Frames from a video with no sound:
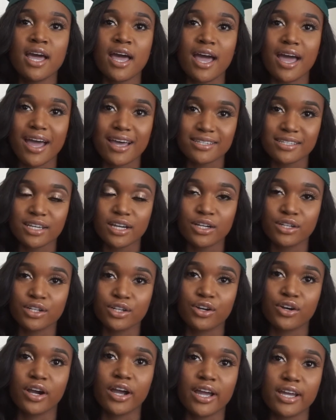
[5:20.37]
as an
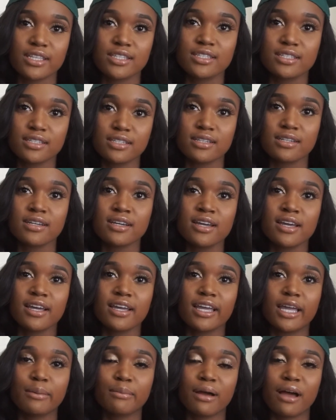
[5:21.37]
undergrad to
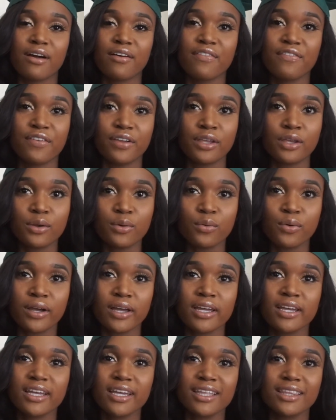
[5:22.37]
get my feet
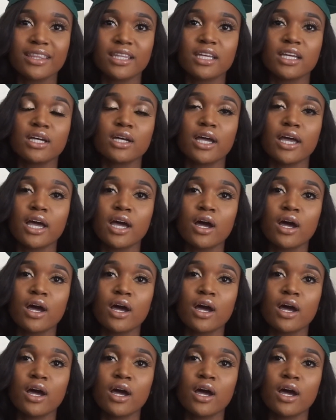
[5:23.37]
wet in the